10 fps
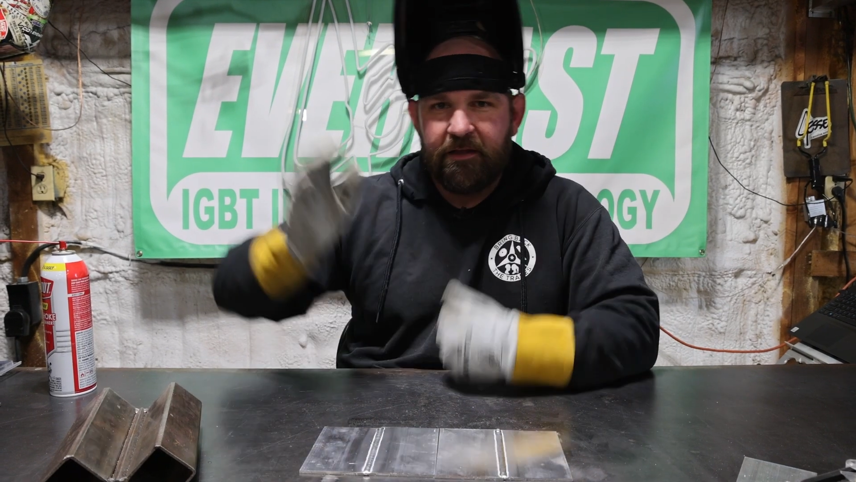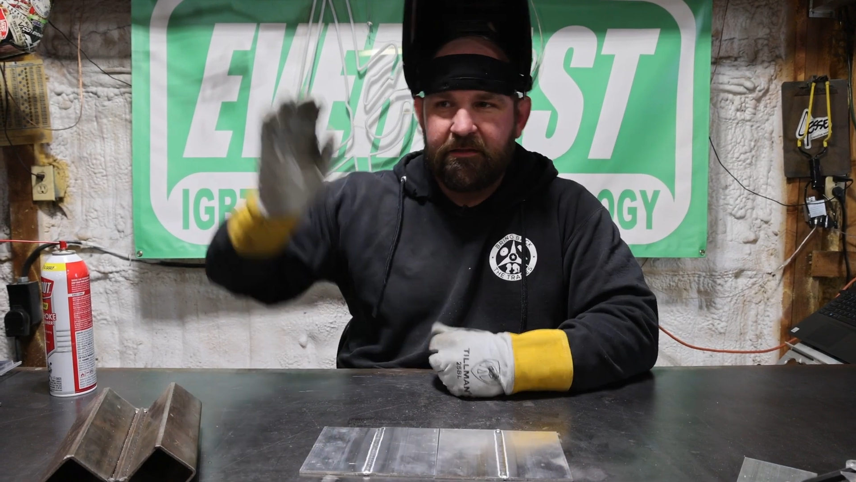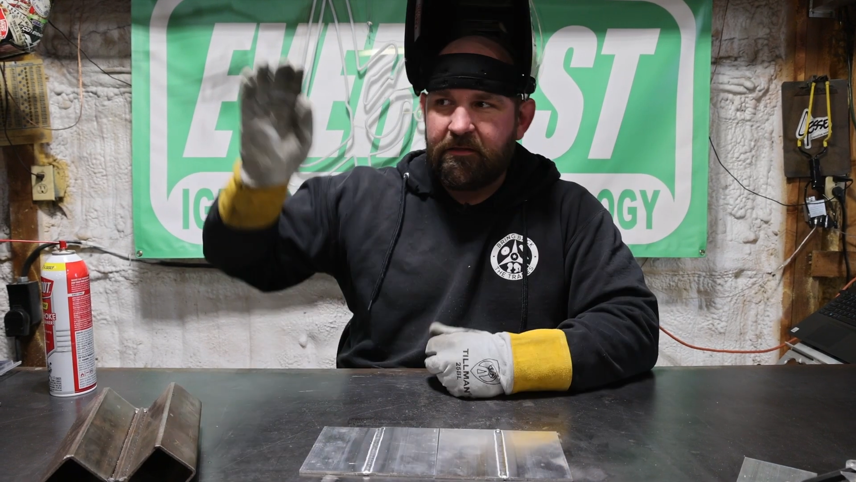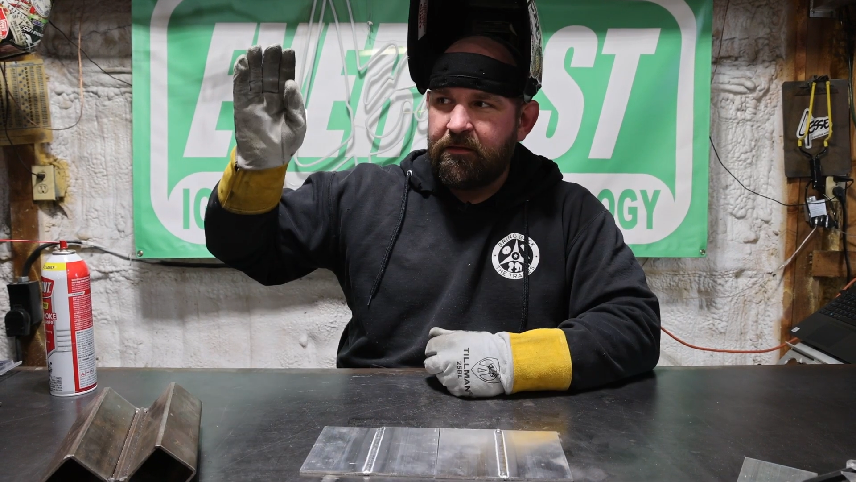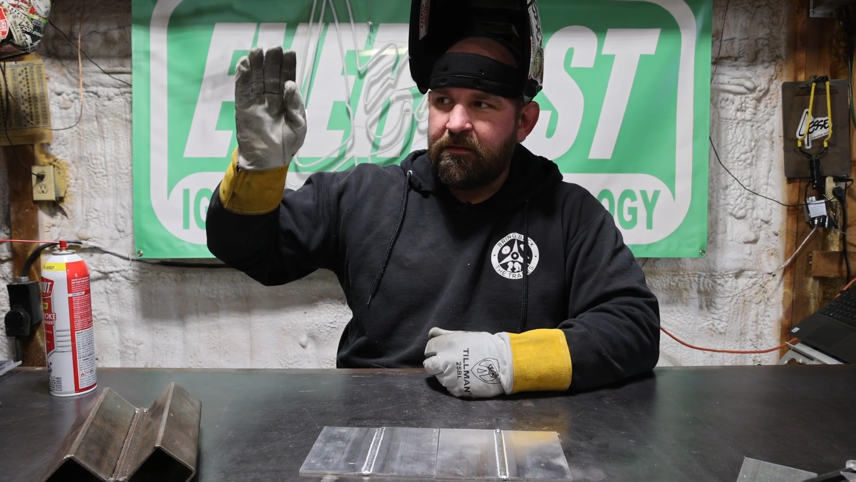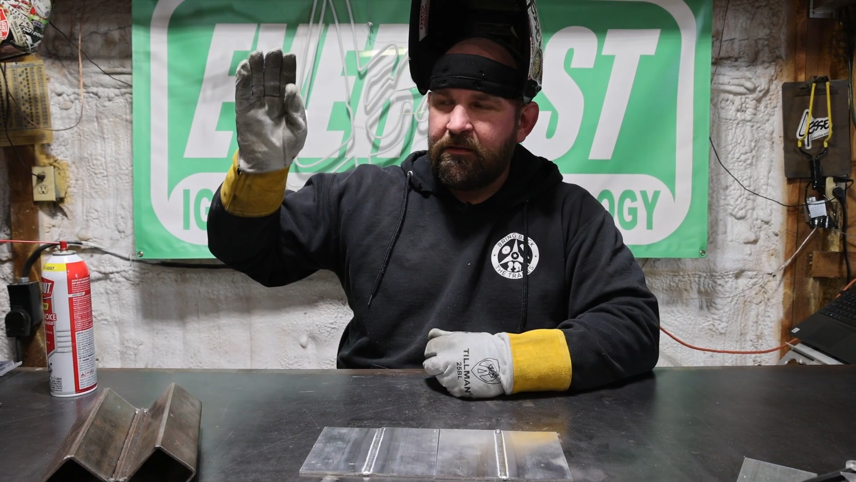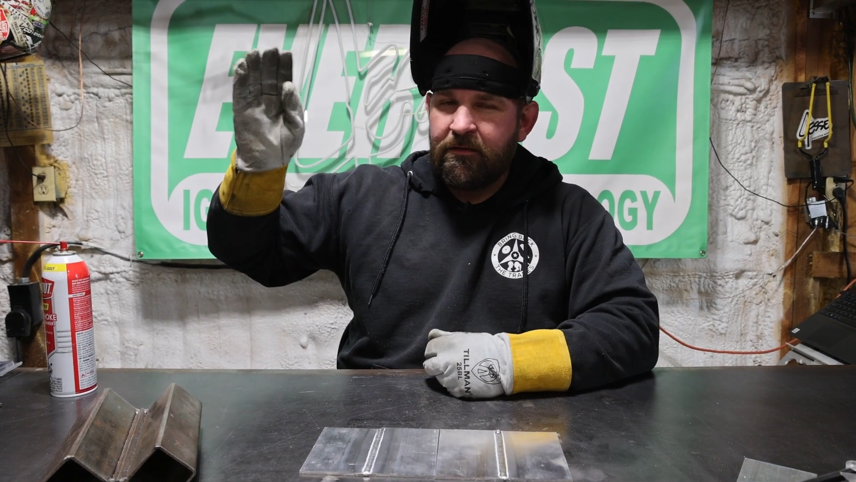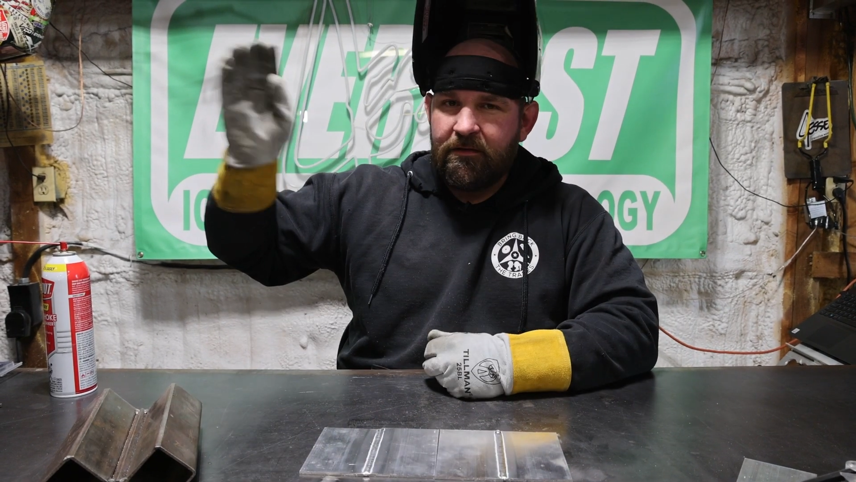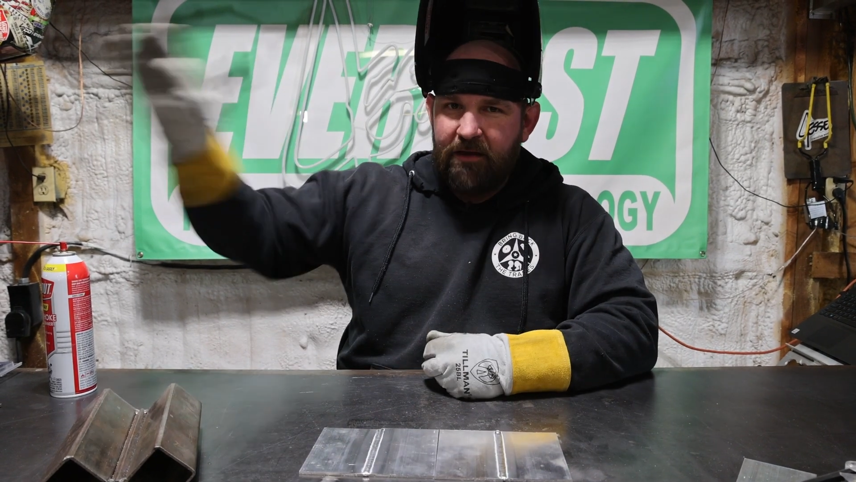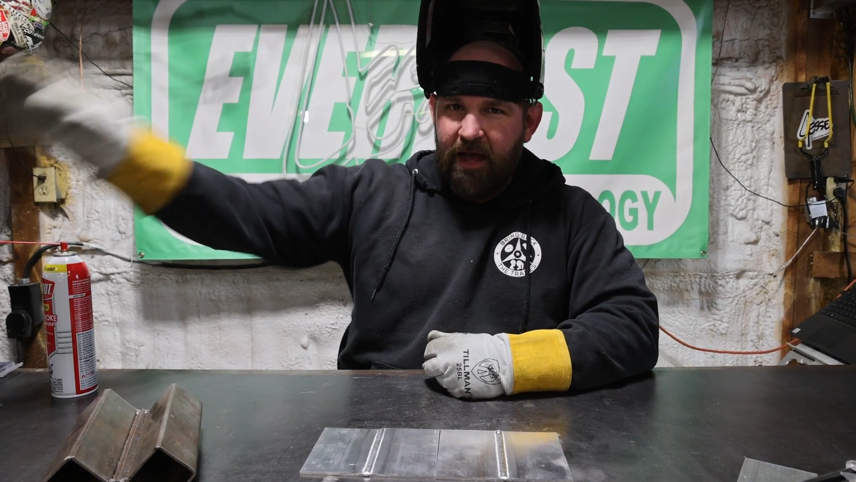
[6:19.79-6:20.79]
It's
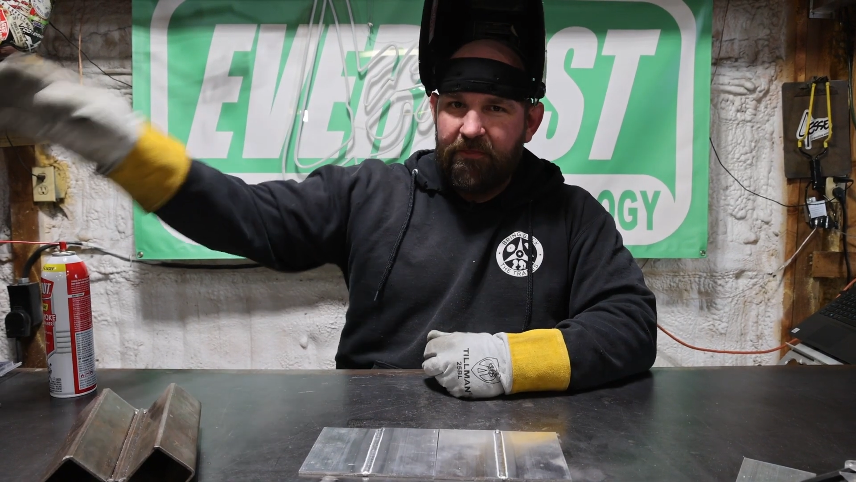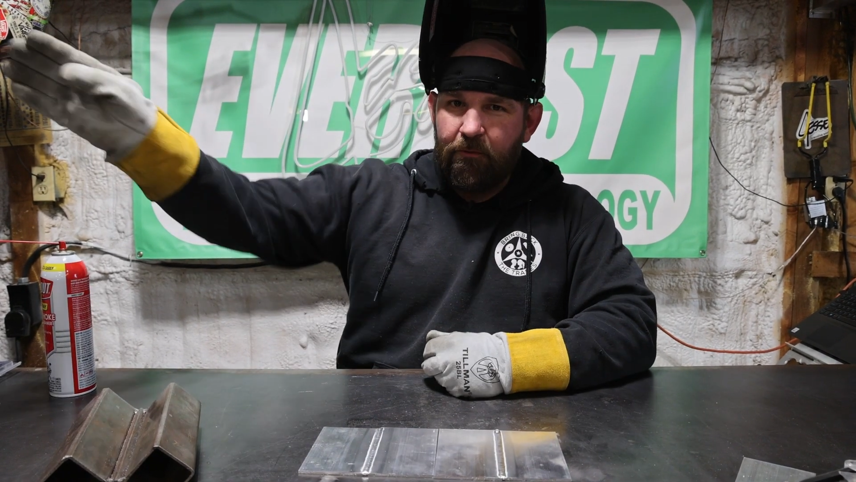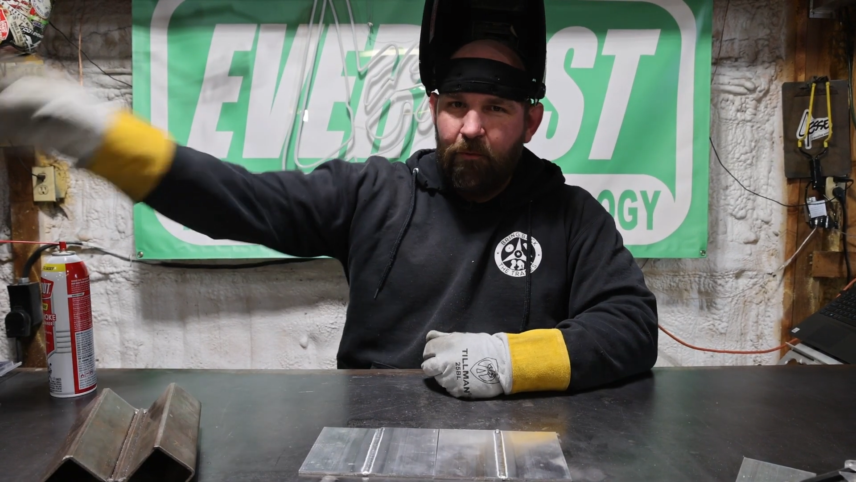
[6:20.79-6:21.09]
not the